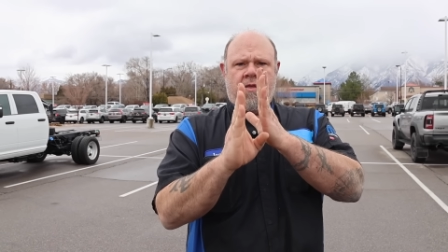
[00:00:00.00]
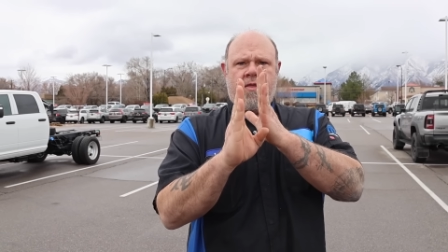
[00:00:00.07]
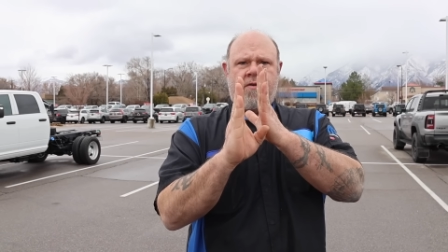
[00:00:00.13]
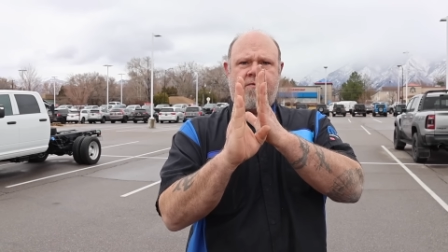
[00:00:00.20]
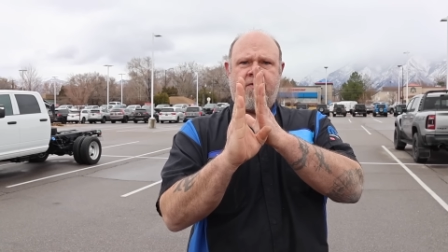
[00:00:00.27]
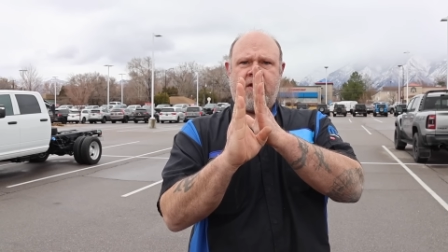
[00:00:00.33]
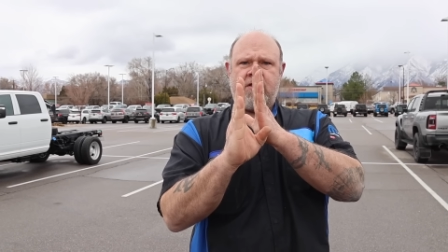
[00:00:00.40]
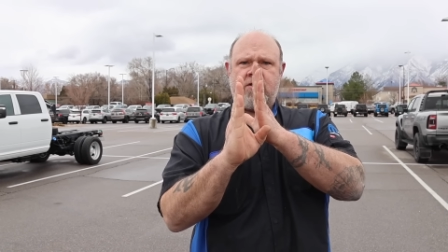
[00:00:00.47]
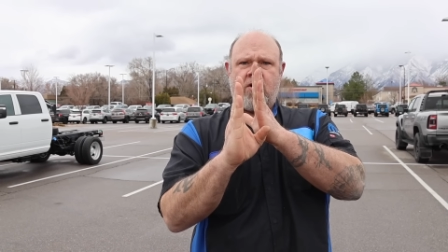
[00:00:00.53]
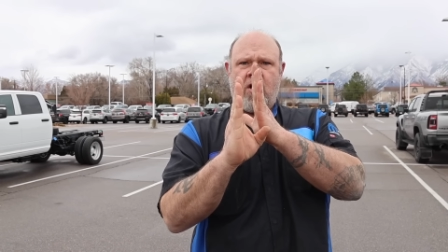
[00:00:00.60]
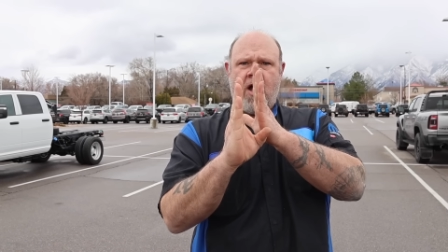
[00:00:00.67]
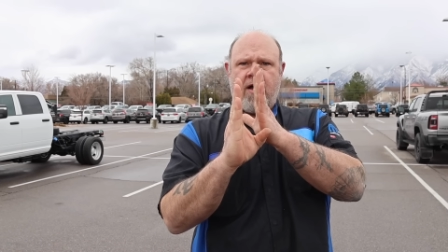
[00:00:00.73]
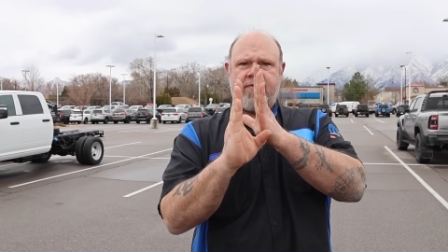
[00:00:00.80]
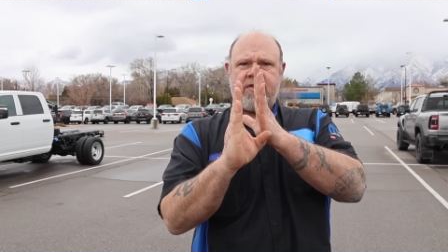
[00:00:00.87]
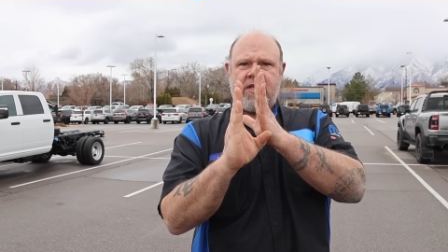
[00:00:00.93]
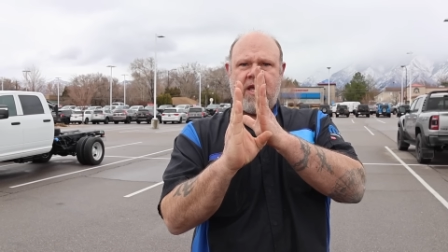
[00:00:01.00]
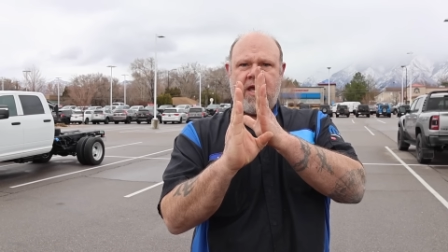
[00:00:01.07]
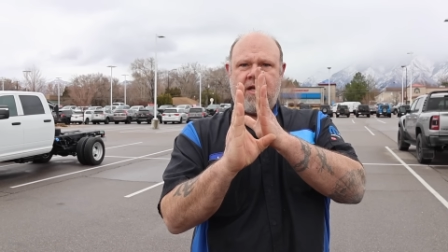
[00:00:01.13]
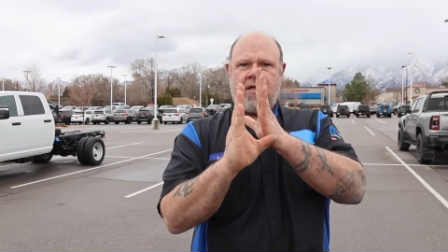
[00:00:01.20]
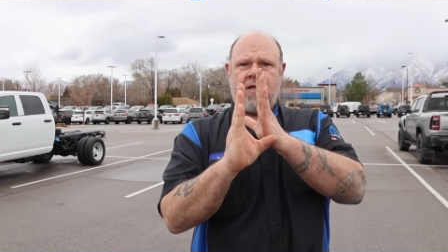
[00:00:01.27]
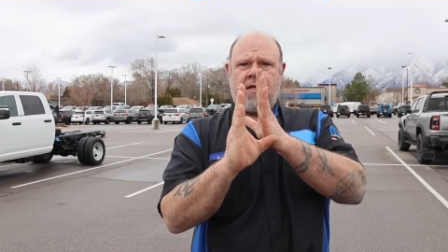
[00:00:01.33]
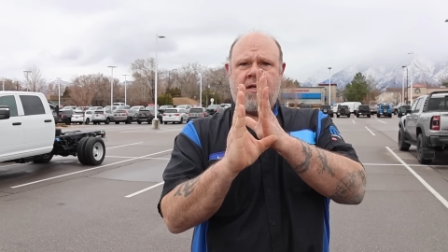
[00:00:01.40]
the fins are offset
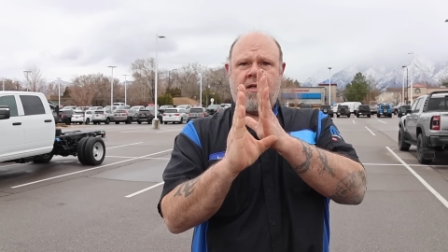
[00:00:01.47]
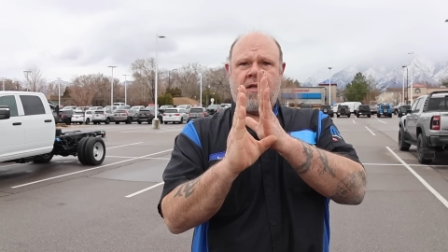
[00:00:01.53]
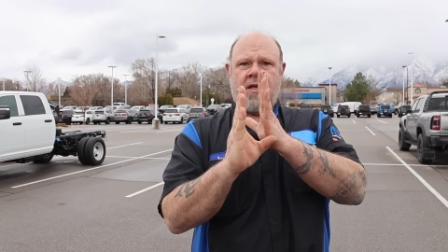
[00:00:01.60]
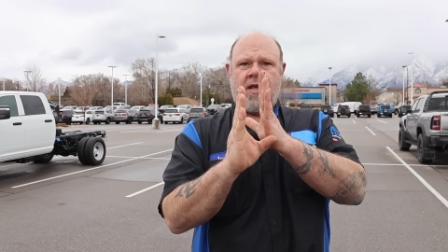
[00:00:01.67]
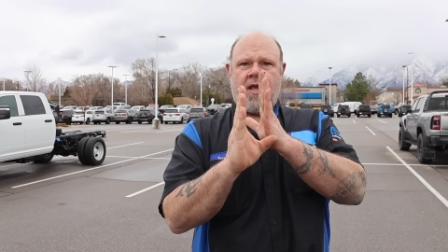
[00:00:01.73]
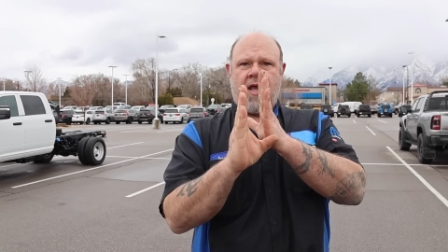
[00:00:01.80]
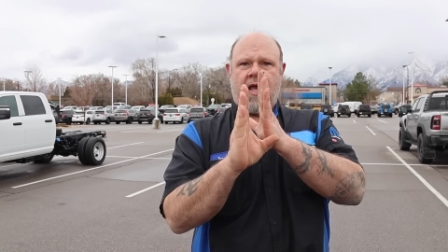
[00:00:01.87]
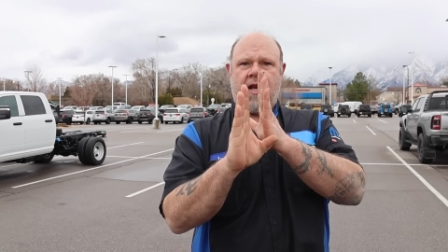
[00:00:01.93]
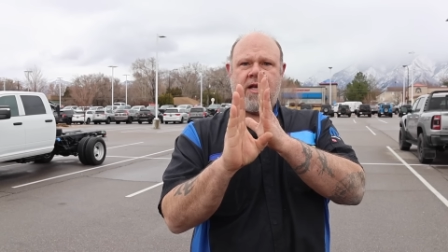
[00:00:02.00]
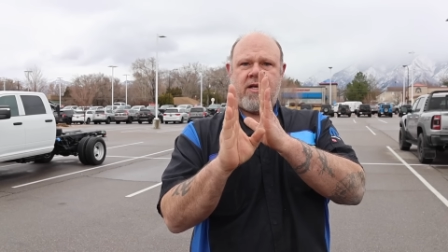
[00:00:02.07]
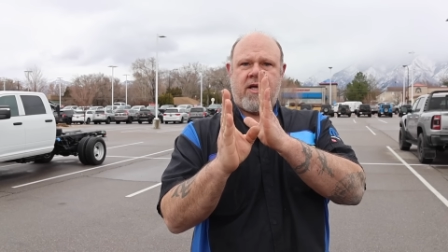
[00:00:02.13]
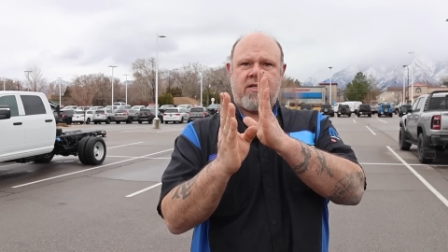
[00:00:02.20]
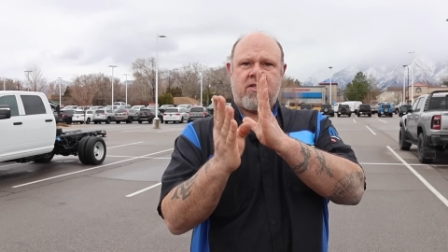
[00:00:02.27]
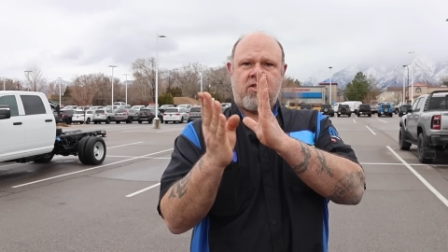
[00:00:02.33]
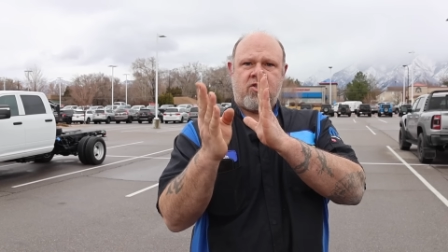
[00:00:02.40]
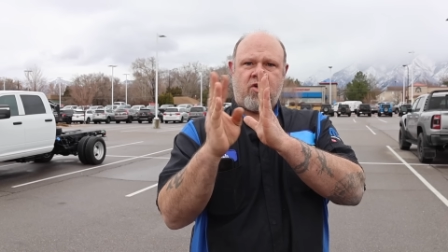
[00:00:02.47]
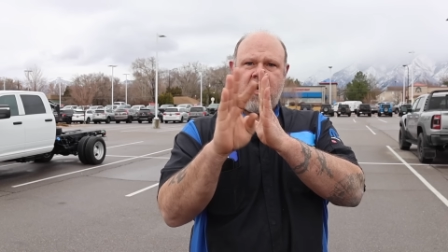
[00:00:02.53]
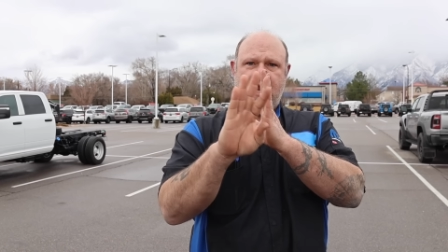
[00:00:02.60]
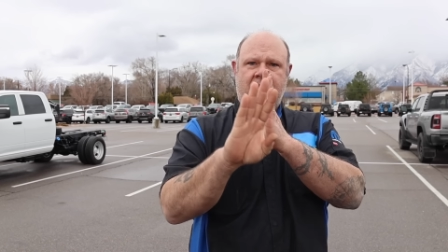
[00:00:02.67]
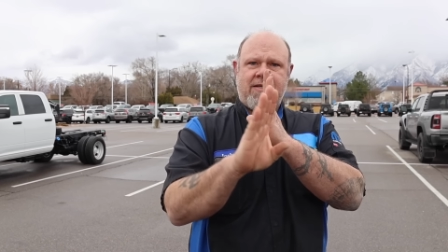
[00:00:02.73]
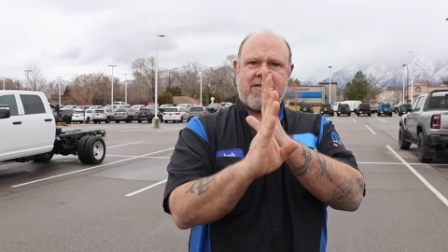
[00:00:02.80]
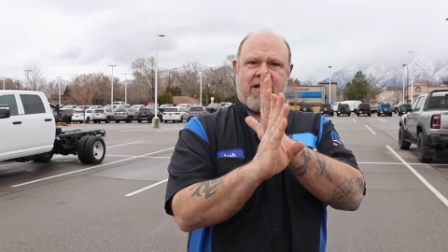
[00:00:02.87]
and it doesn't
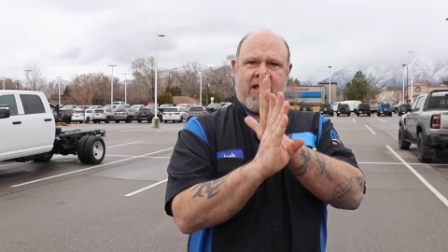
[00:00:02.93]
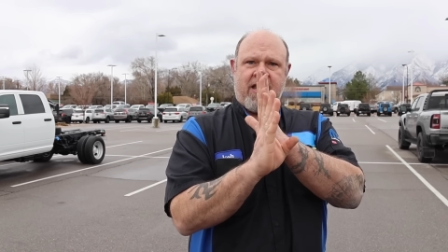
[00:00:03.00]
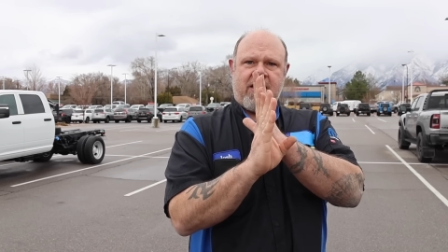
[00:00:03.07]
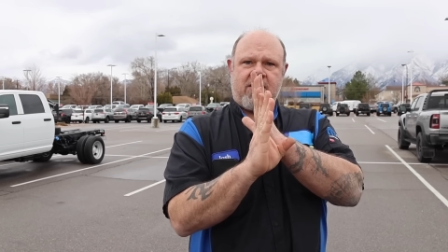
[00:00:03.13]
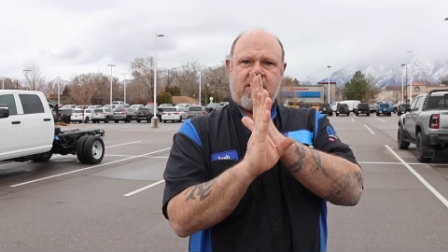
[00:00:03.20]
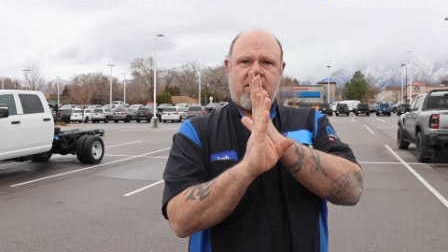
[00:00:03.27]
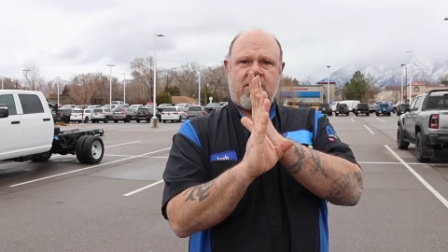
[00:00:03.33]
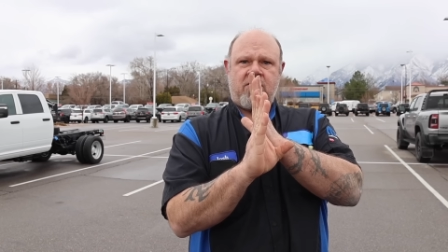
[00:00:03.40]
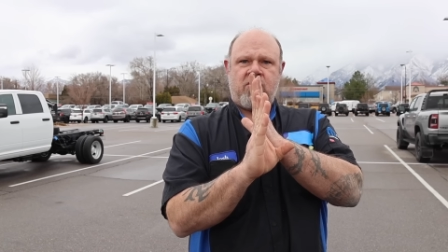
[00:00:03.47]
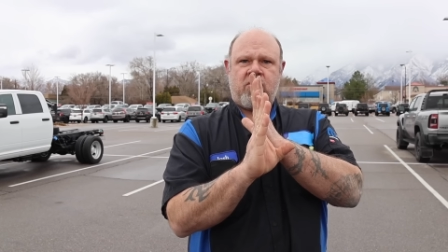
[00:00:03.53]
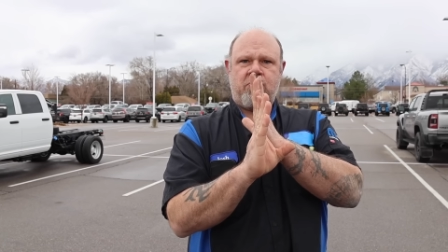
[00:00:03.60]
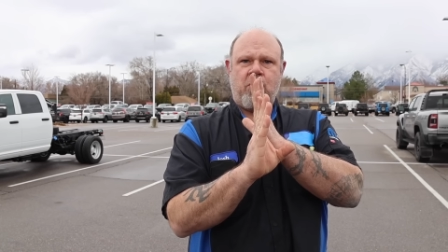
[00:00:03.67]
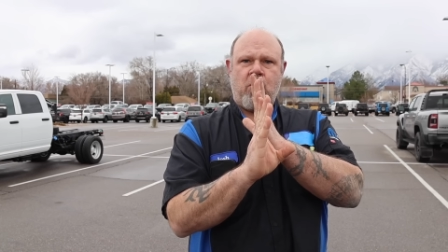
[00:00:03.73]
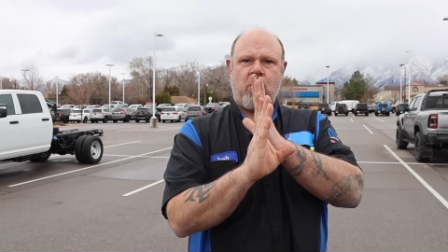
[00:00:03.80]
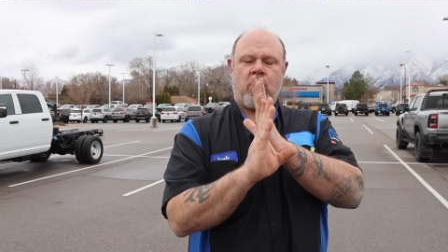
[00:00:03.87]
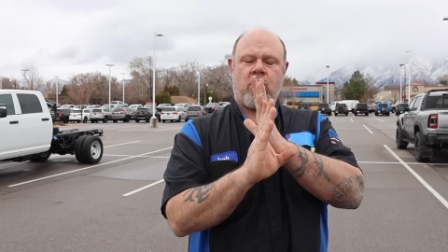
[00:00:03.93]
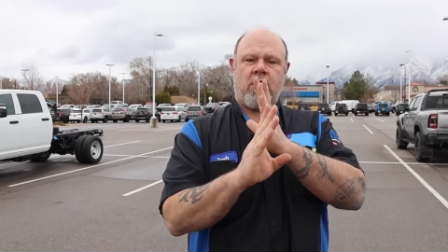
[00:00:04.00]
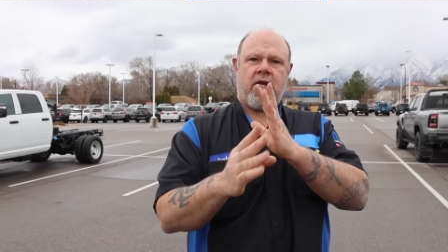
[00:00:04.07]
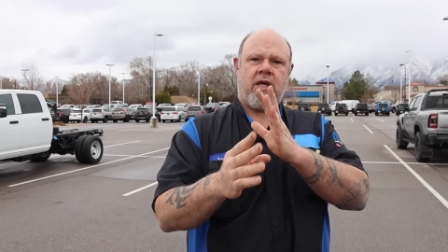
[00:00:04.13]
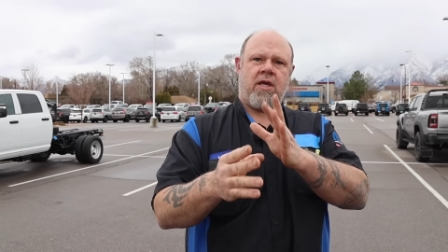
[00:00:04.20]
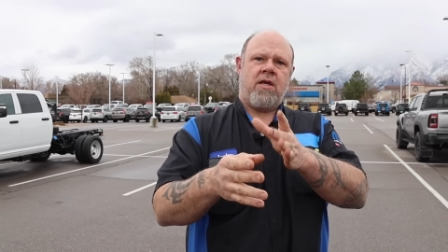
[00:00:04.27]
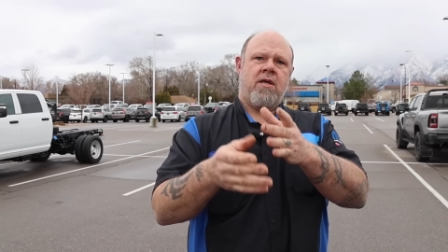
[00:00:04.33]
translate smoothly